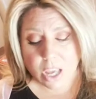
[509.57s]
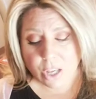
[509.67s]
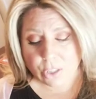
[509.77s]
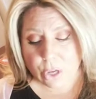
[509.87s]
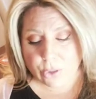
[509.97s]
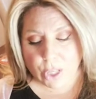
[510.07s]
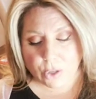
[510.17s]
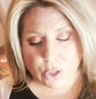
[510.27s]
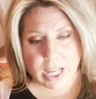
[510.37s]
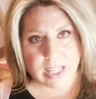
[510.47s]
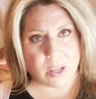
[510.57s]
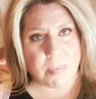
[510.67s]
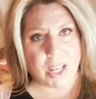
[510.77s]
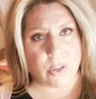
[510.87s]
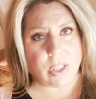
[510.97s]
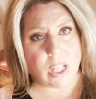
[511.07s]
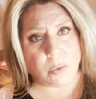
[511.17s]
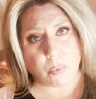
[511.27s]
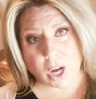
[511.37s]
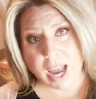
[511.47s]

So usually as somebody who's a little more